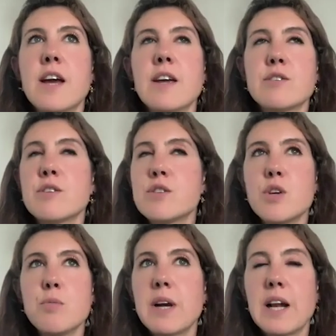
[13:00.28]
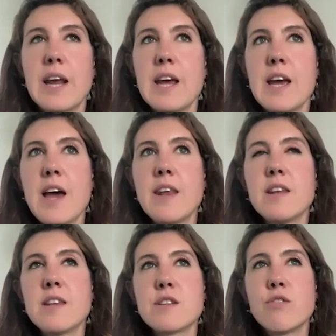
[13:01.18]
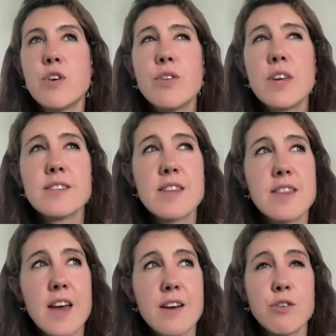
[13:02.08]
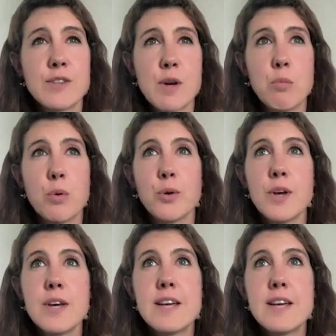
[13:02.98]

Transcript: That's super clear. And there's a few things in there, for example,